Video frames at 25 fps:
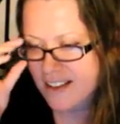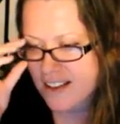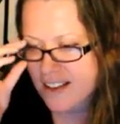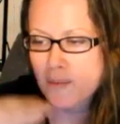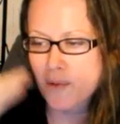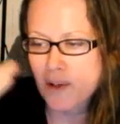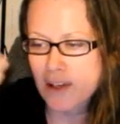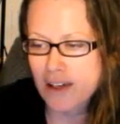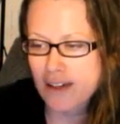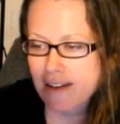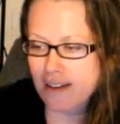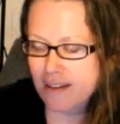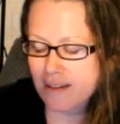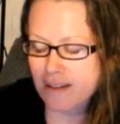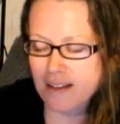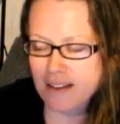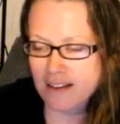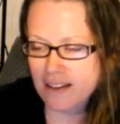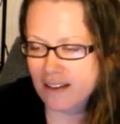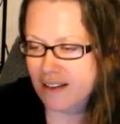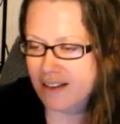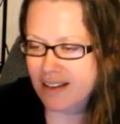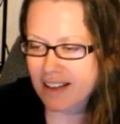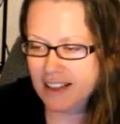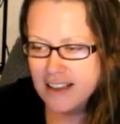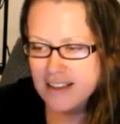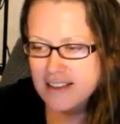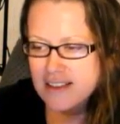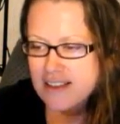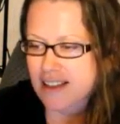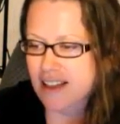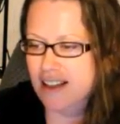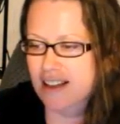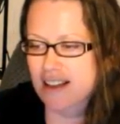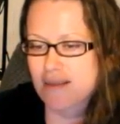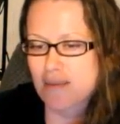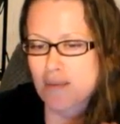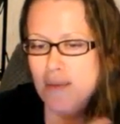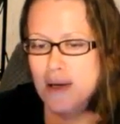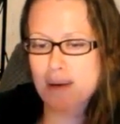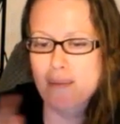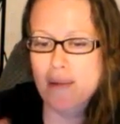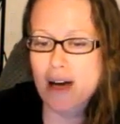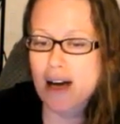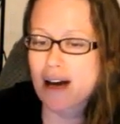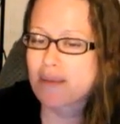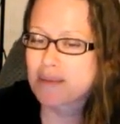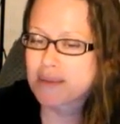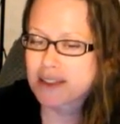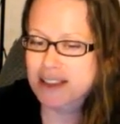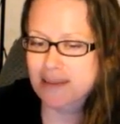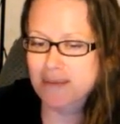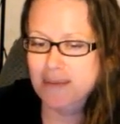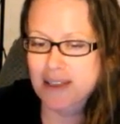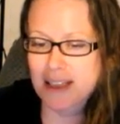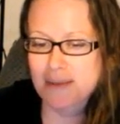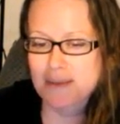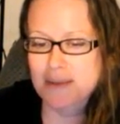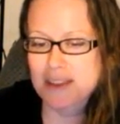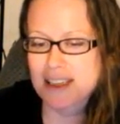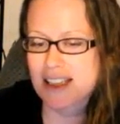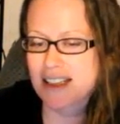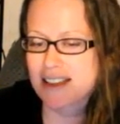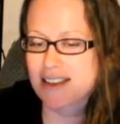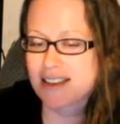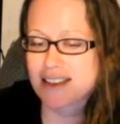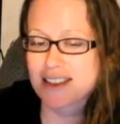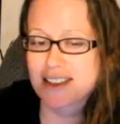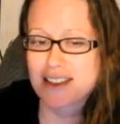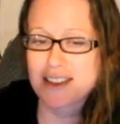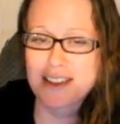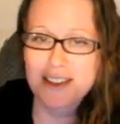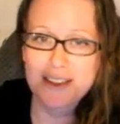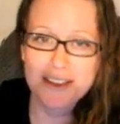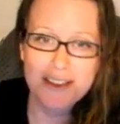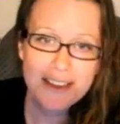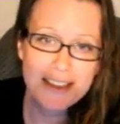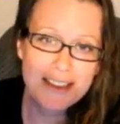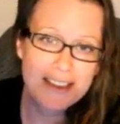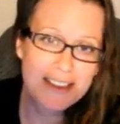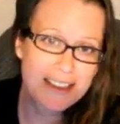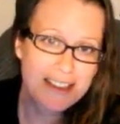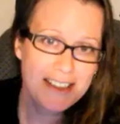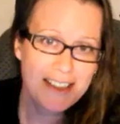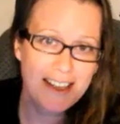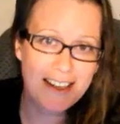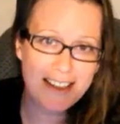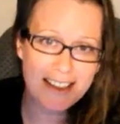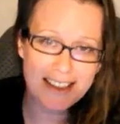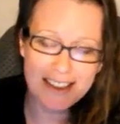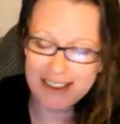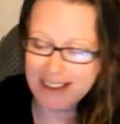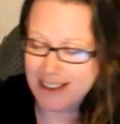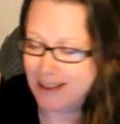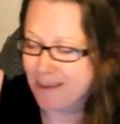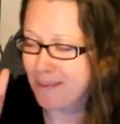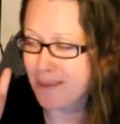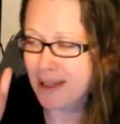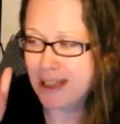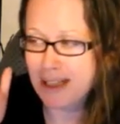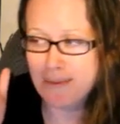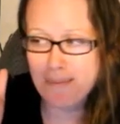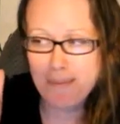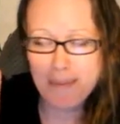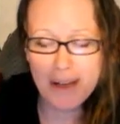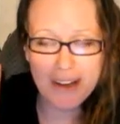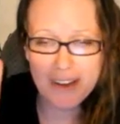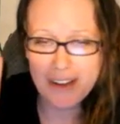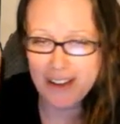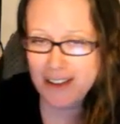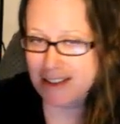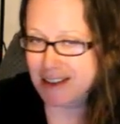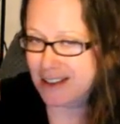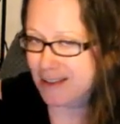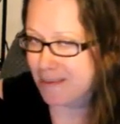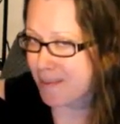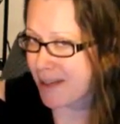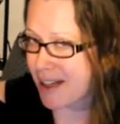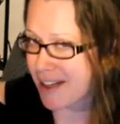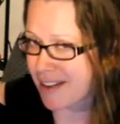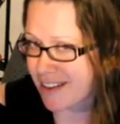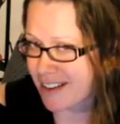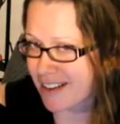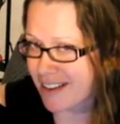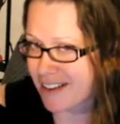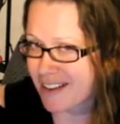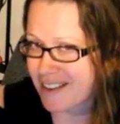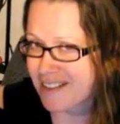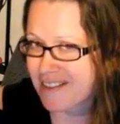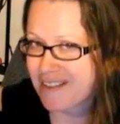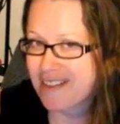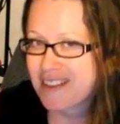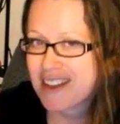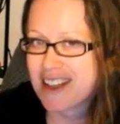One of the things that my mom sometimes likes to do is to talk to somebody mother to mother